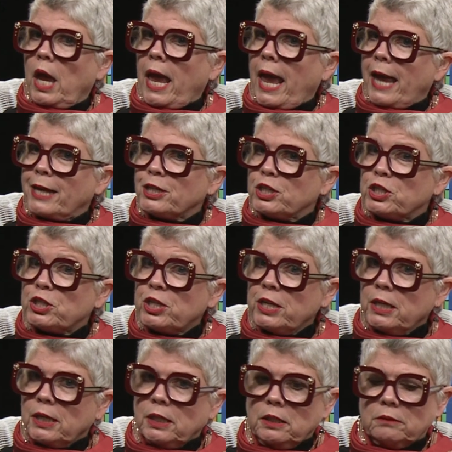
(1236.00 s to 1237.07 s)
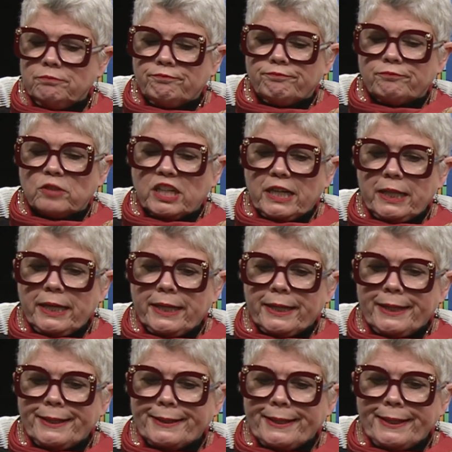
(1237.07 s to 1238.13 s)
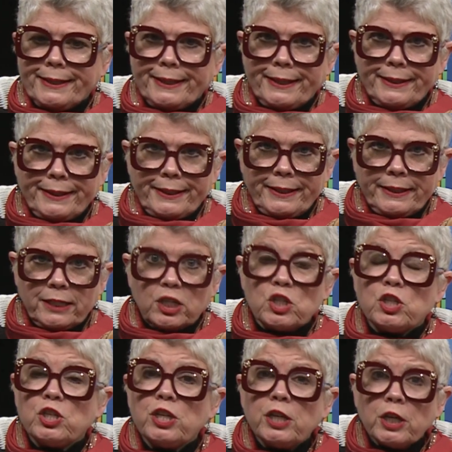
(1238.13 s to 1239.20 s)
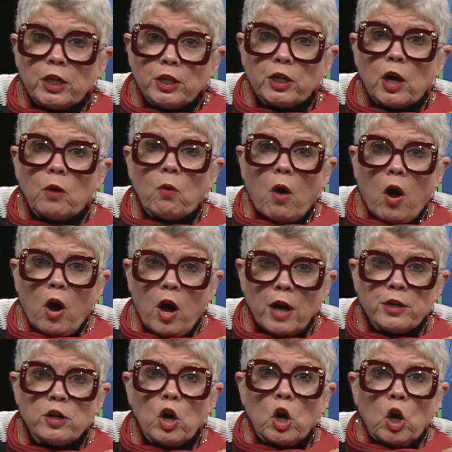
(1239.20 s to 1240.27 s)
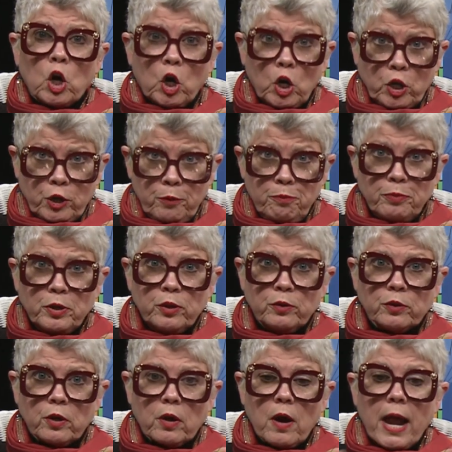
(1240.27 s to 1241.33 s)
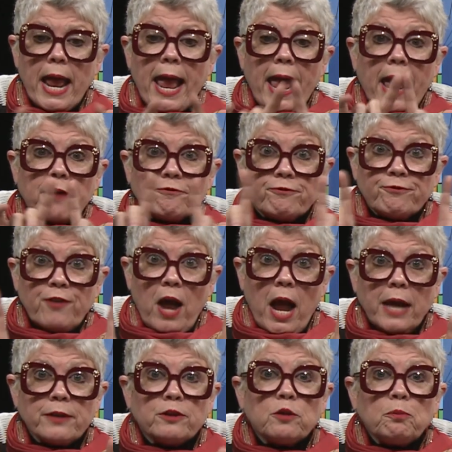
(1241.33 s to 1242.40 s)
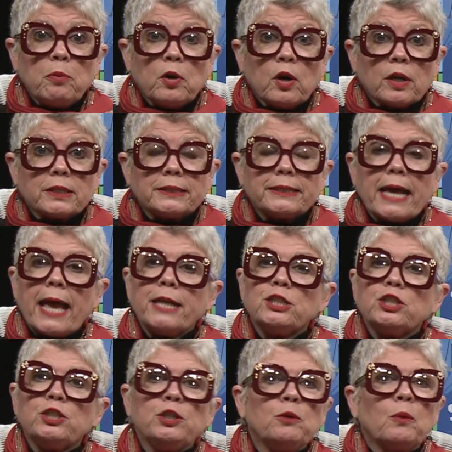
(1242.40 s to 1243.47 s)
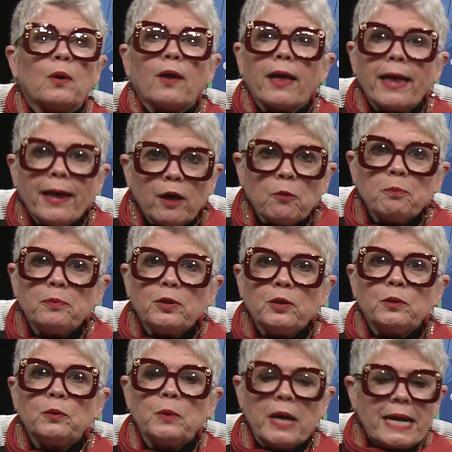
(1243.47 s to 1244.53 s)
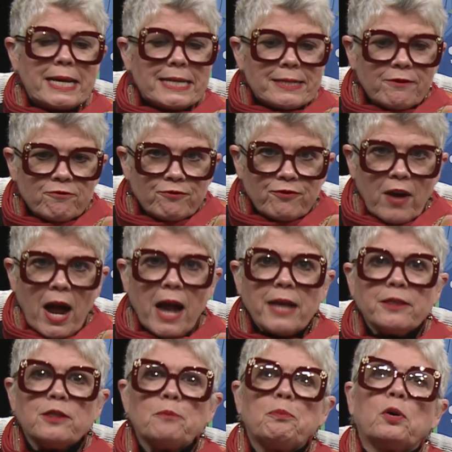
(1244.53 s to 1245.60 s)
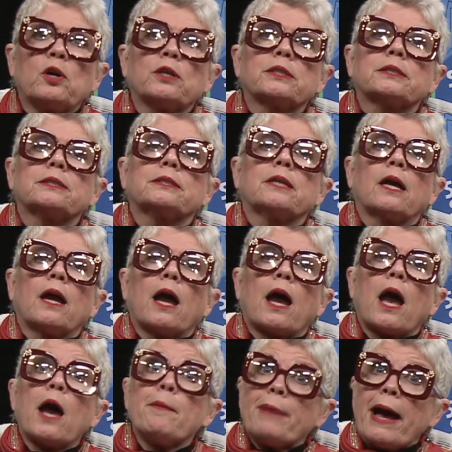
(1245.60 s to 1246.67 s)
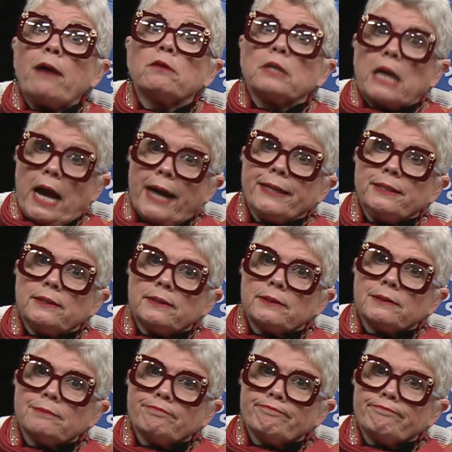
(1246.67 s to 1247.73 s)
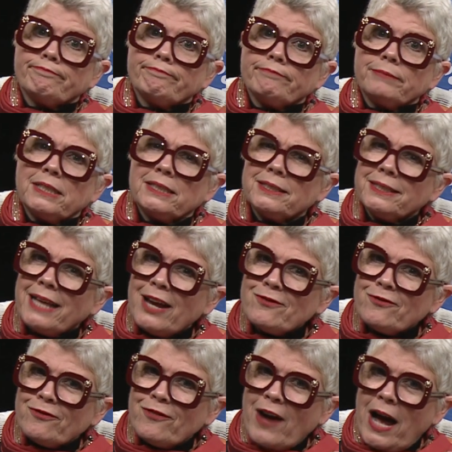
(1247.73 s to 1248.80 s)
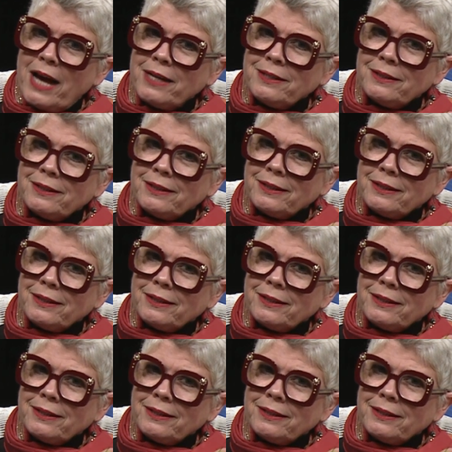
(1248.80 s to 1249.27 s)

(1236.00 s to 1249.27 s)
And she, click, click, click, click, click, she can go on her computer, find the books, and she will help you find the books about kites. Isn't that fun?